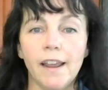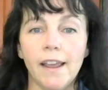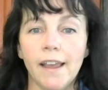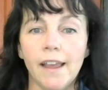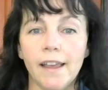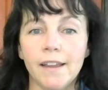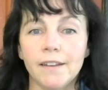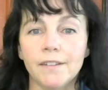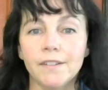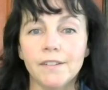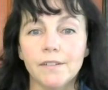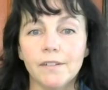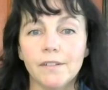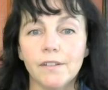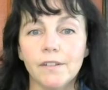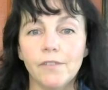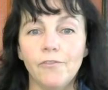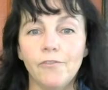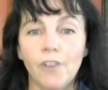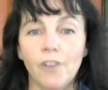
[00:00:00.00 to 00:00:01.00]
and
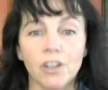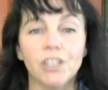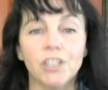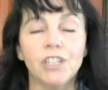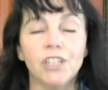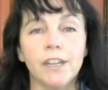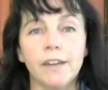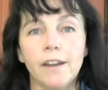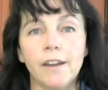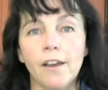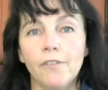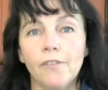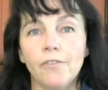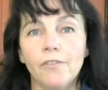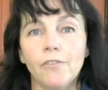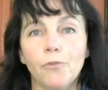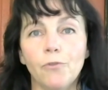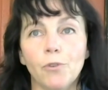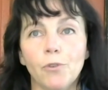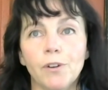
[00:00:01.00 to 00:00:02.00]
function of the
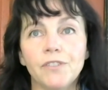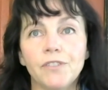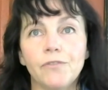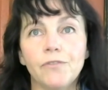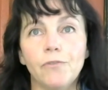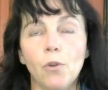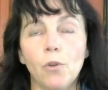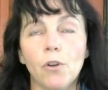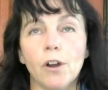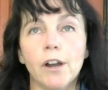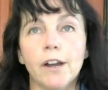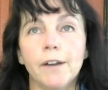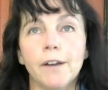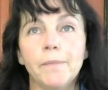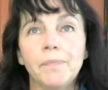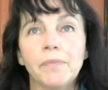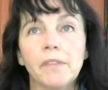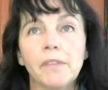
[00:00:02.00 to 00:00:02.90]
forest floor.